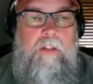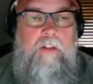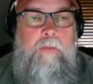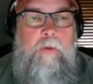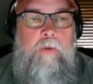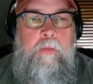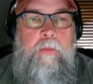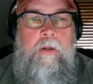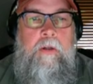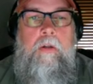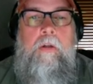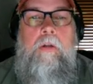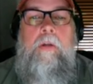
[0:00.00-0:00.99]

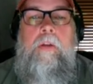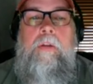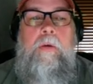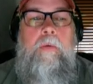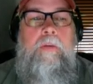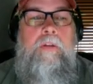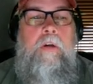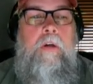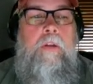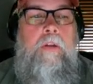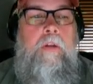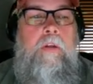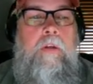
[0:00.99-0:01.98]
spoonbill that we saw
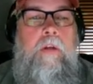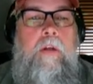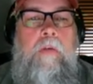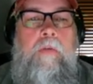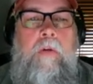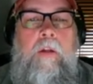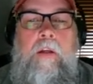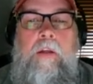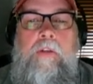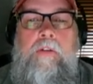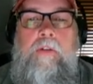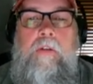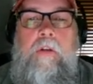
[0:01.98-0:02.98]
in the
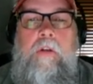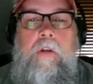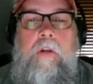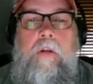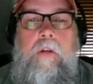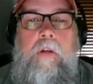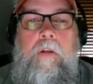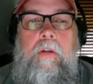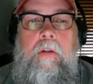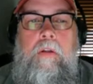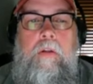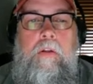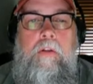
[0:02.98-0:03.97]
Everglades.
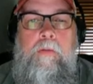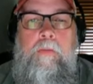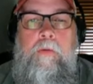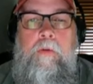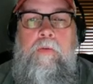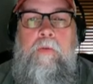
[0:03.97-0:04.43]
Those are beautiful